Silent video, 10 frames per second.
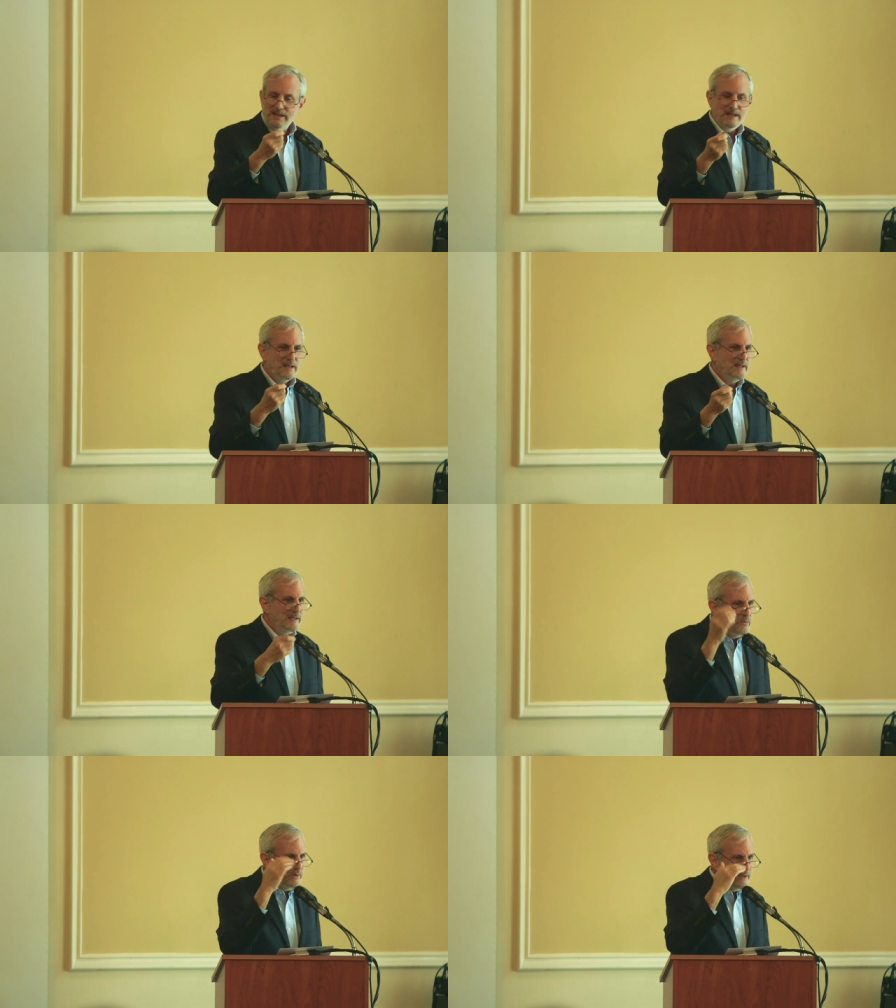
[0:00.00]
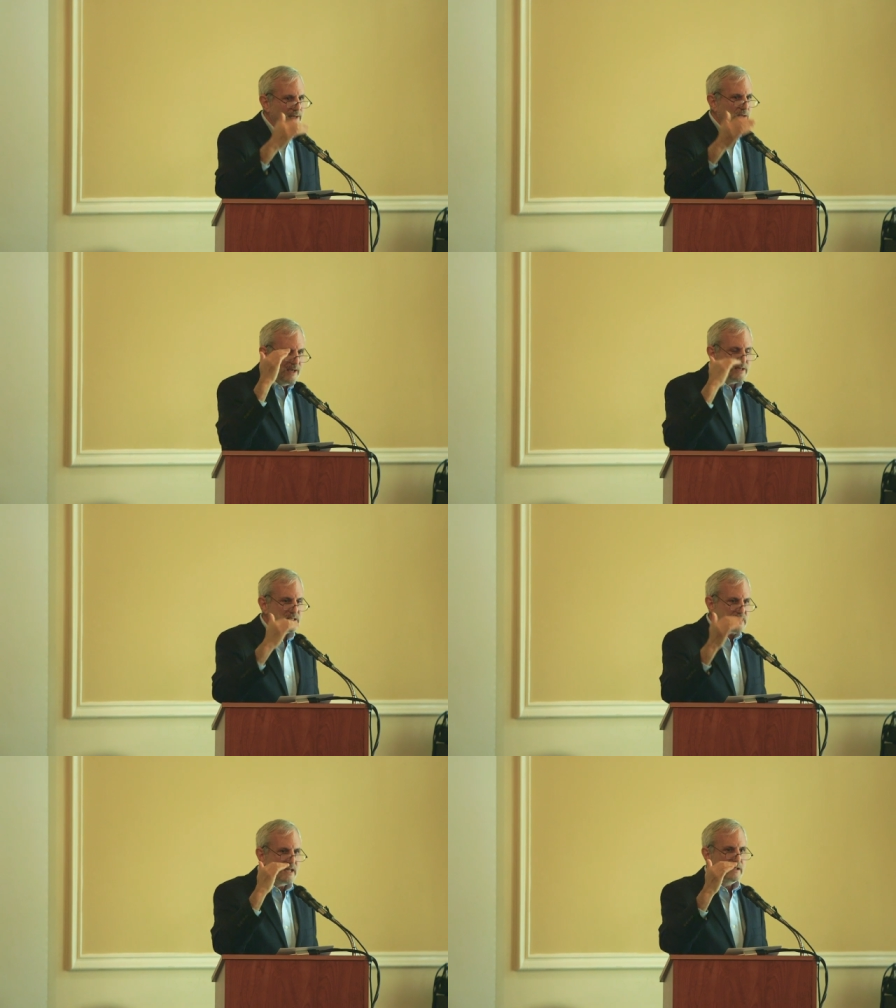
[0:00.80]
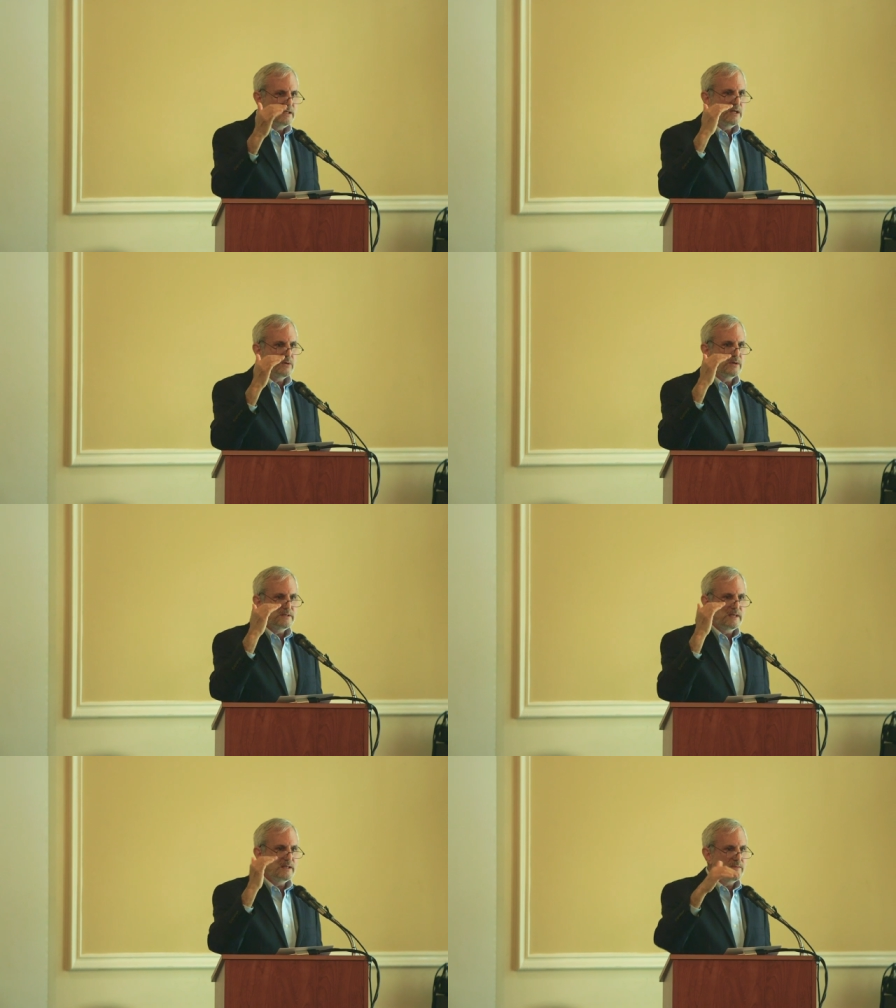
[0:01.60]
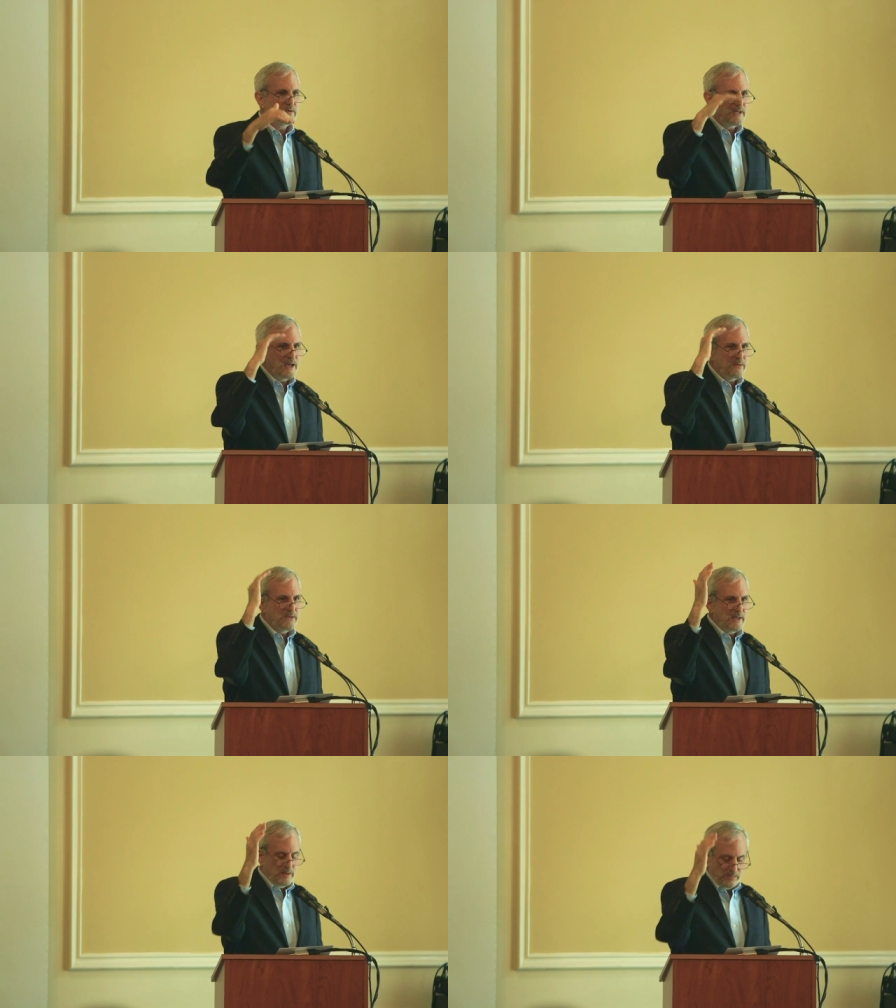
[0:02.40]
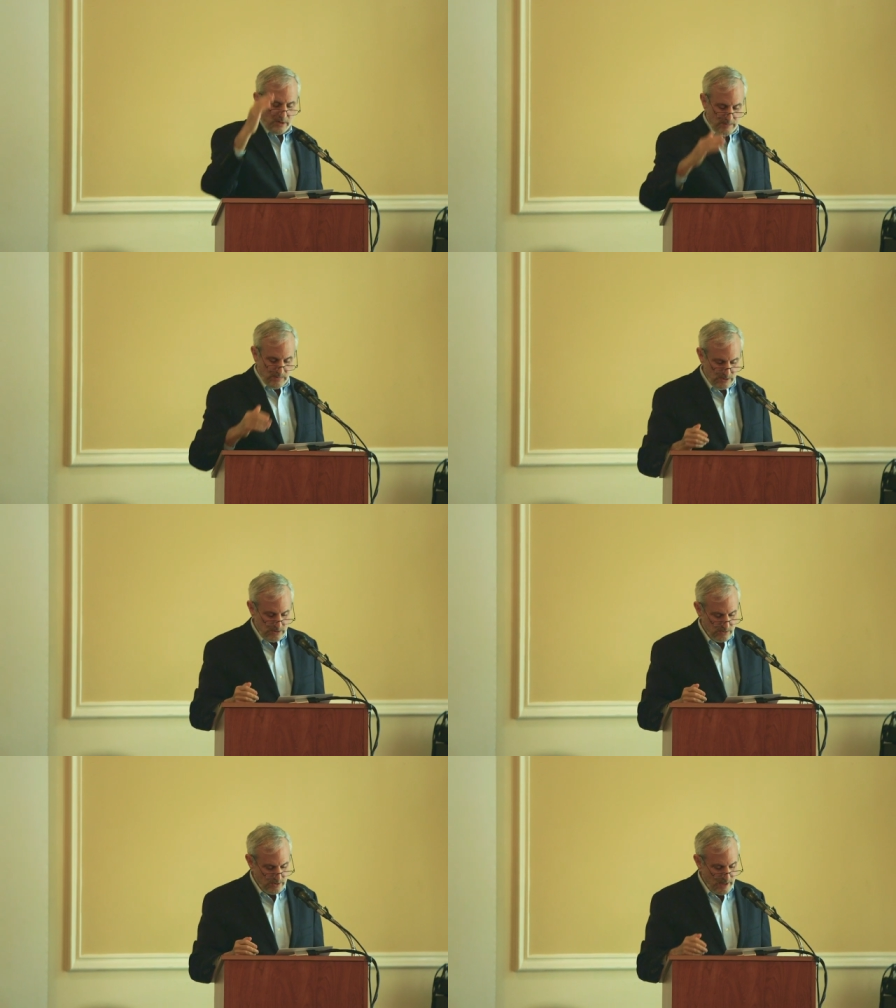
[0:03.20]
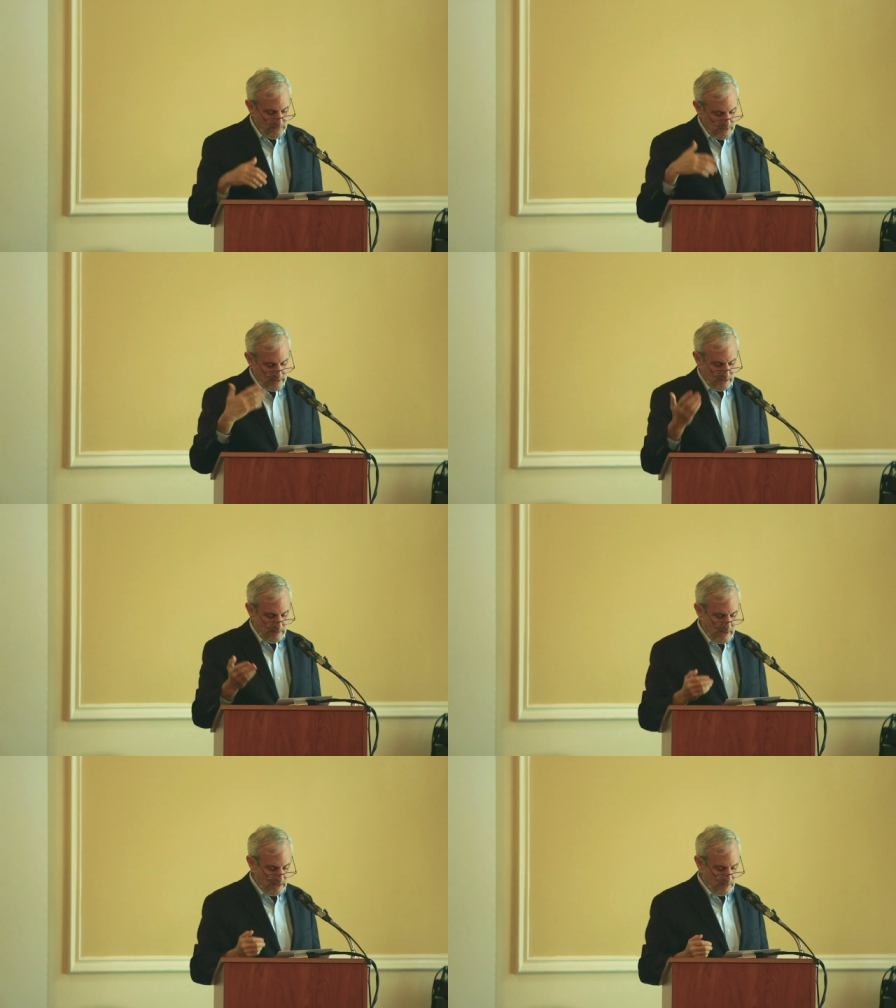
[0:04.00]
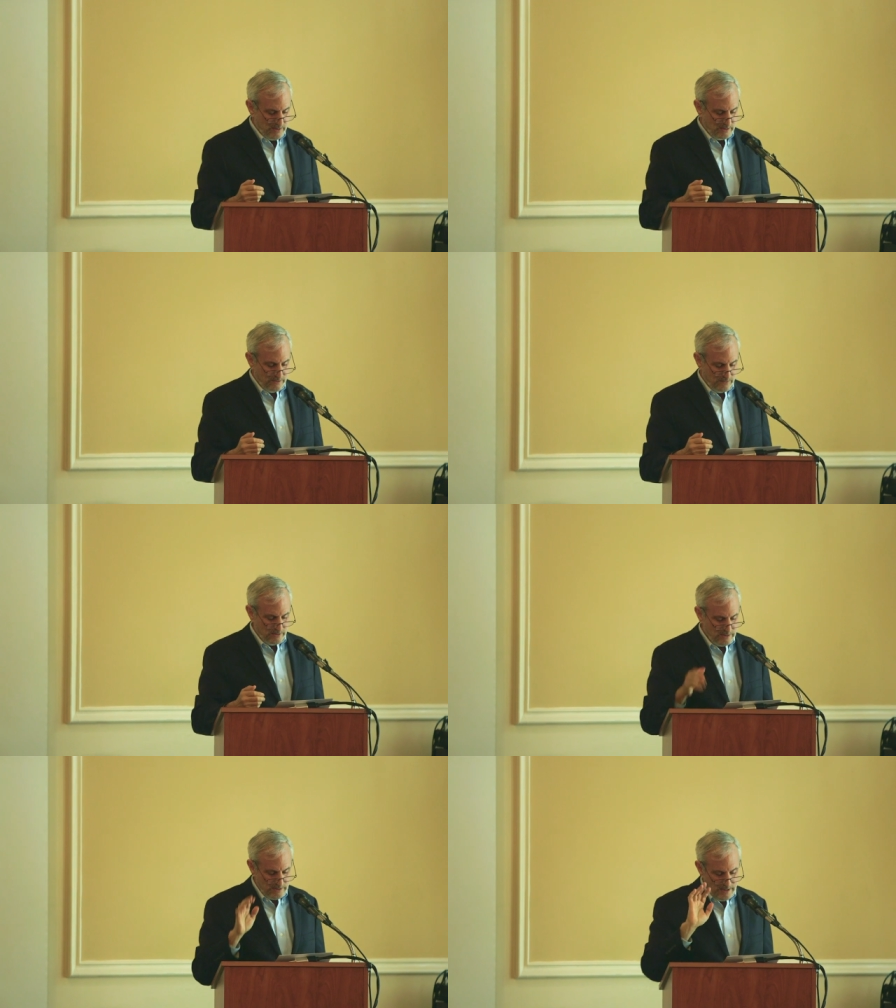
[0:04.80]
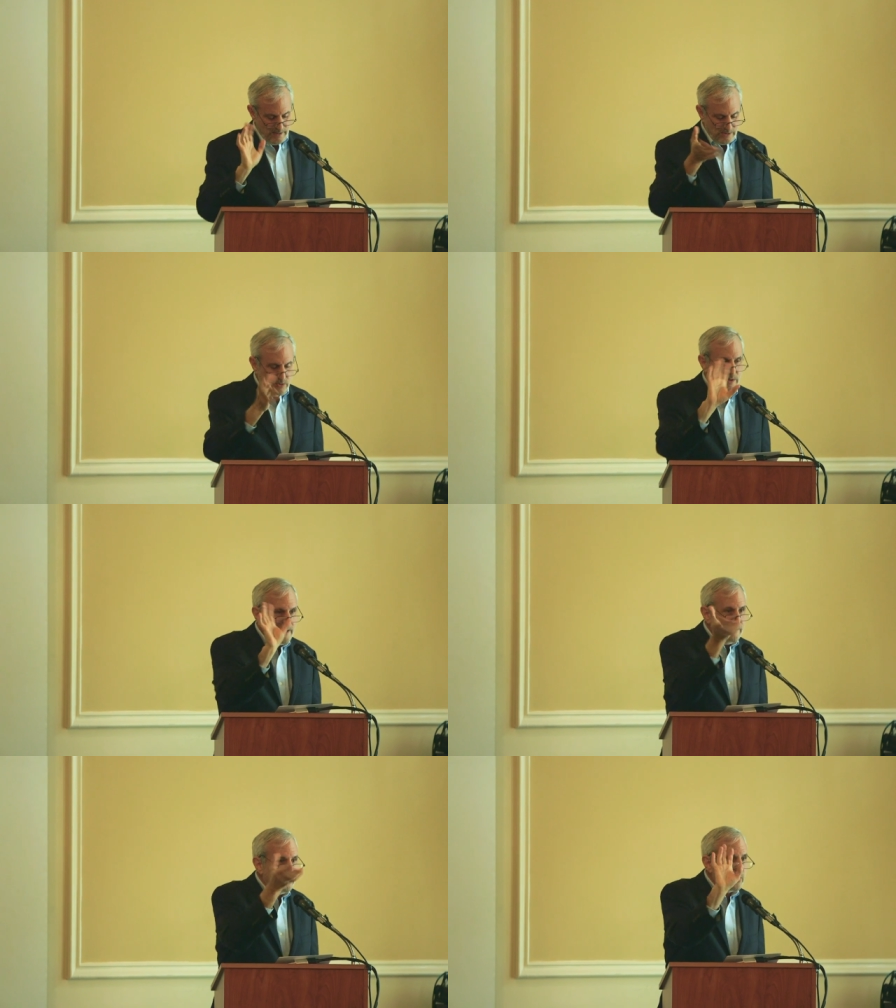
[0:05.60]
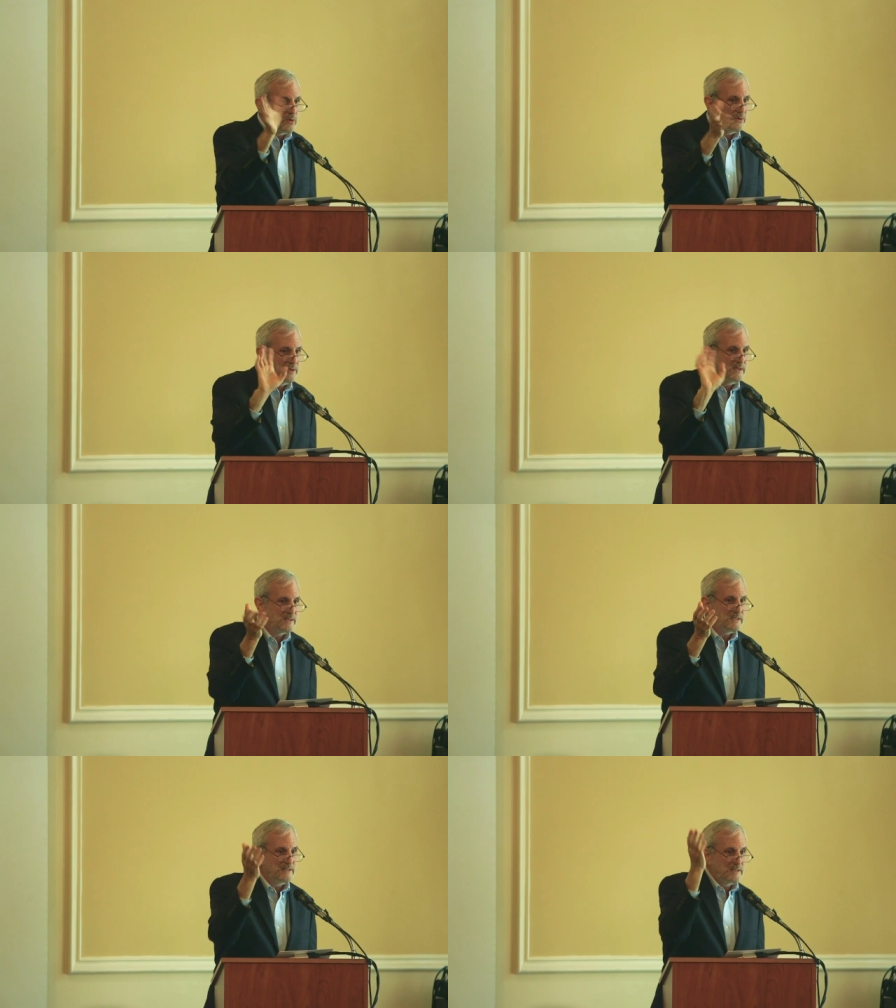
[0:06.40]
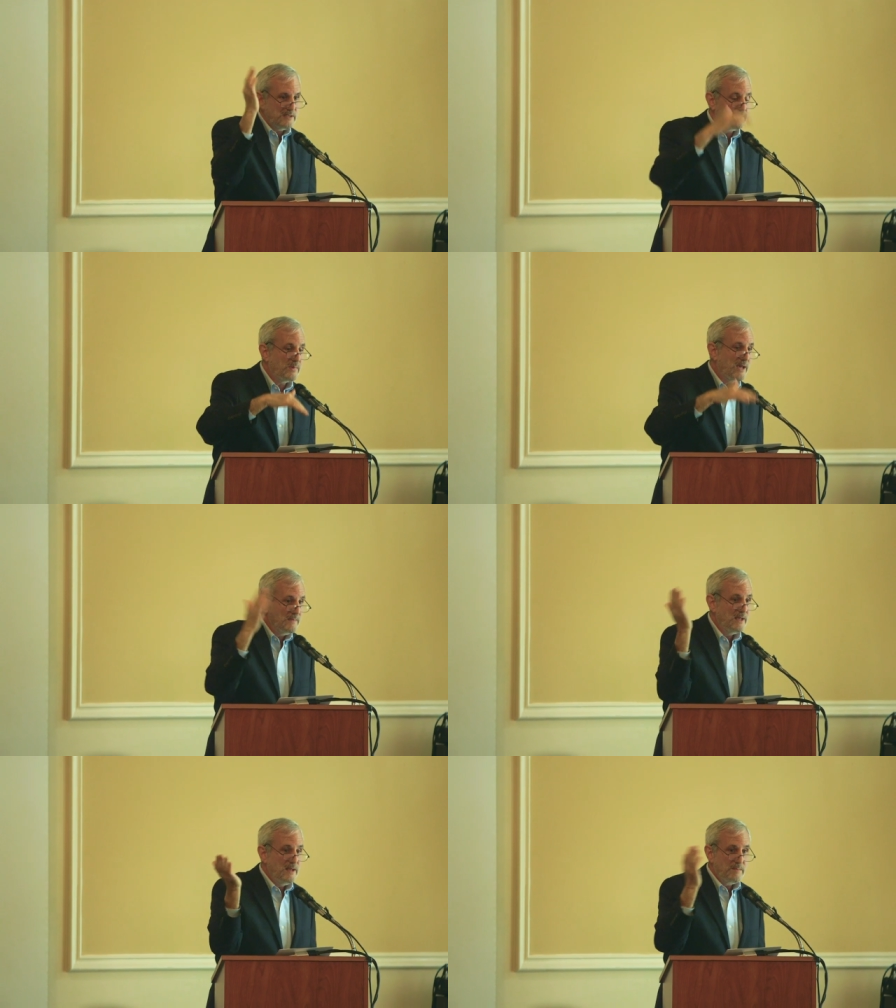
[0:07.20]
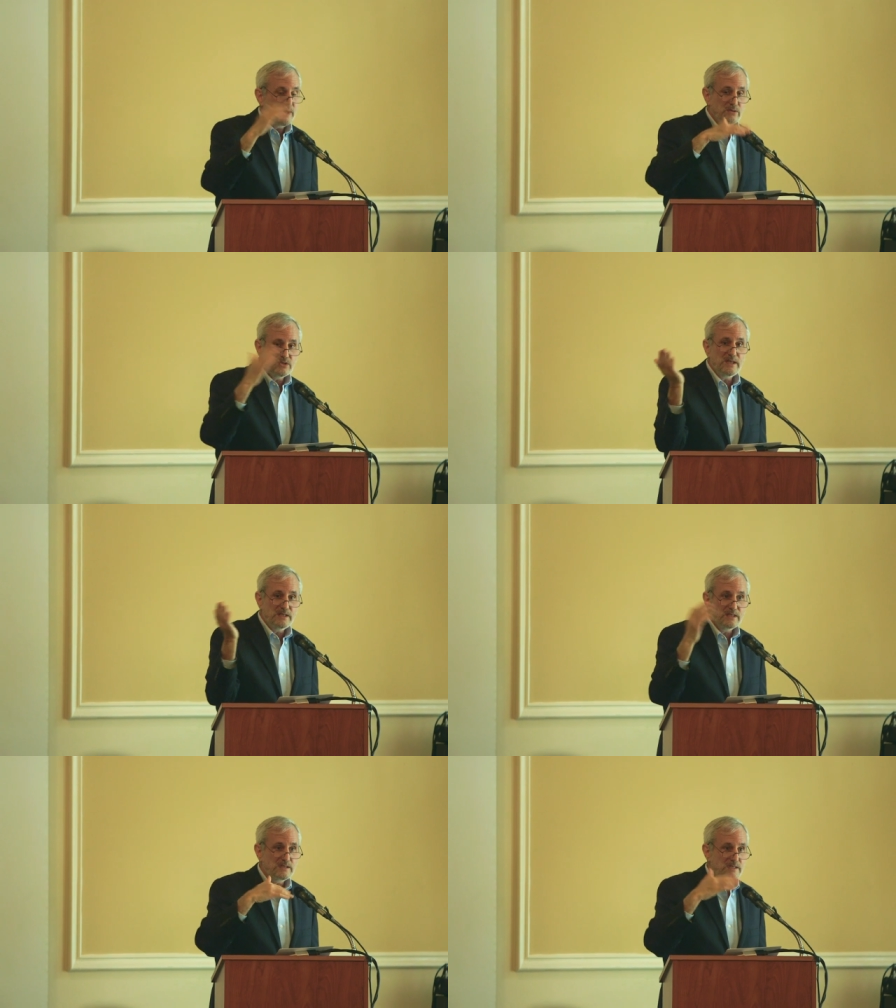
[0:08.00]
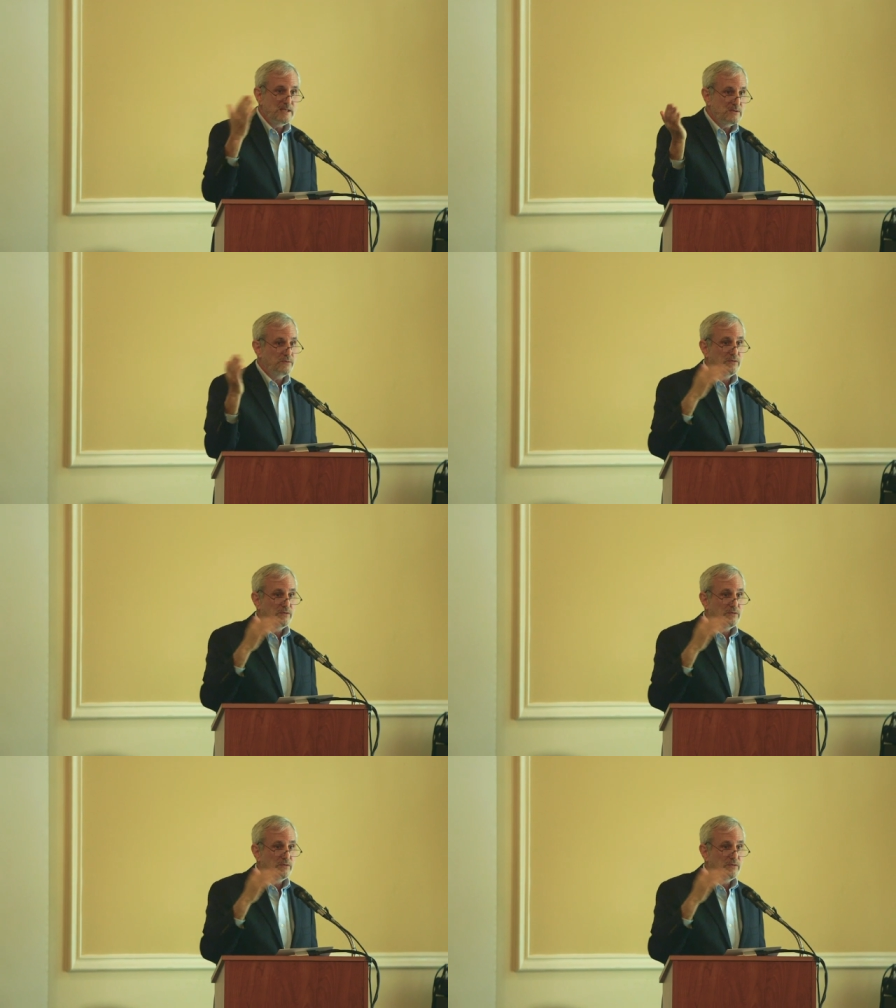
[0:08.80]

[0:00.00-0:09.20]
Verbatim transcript: uh, at, a, at a slightly lower level down than the Prime Minister's office that can make a big difference. So you can even work within the state system by, by understanding that states are